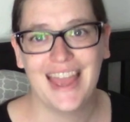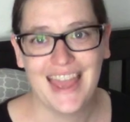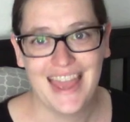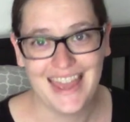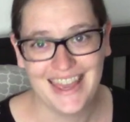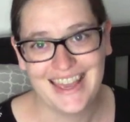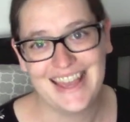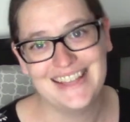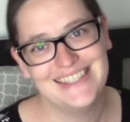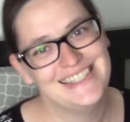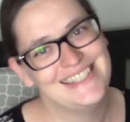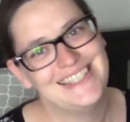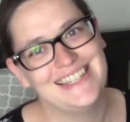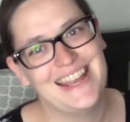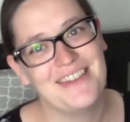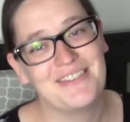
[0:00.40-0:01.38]
Hey guys,
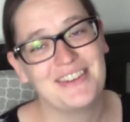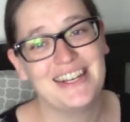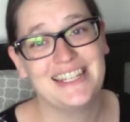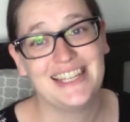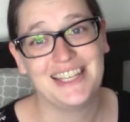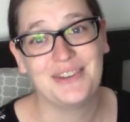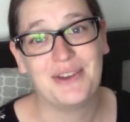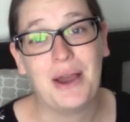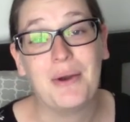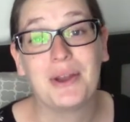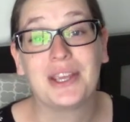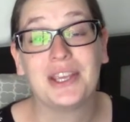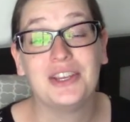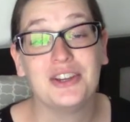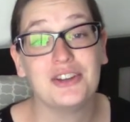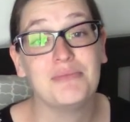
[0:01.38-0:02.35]
today I'm going to tell you how I
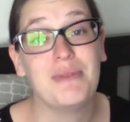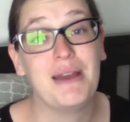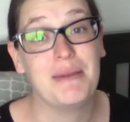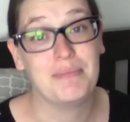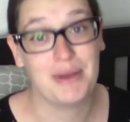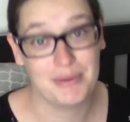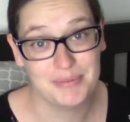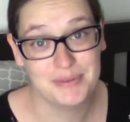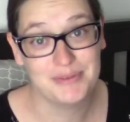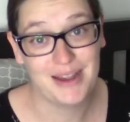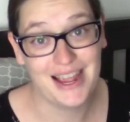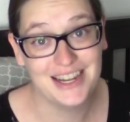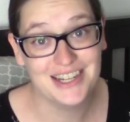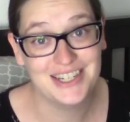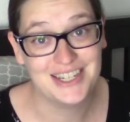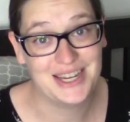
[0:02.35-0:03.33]
cured my PUPPPS
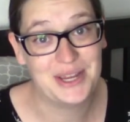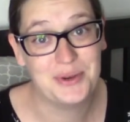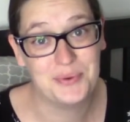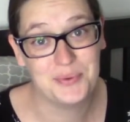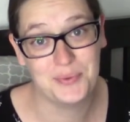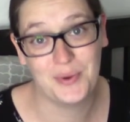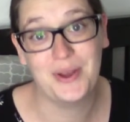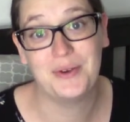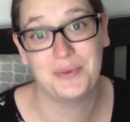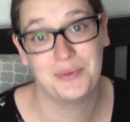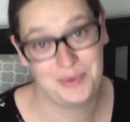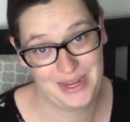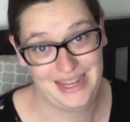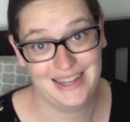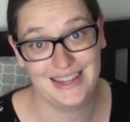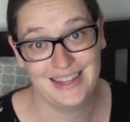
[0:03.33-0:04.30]
rash in one
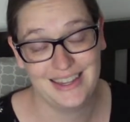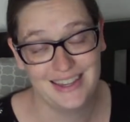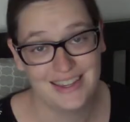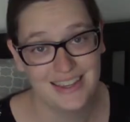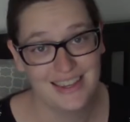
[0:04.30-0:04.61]
week.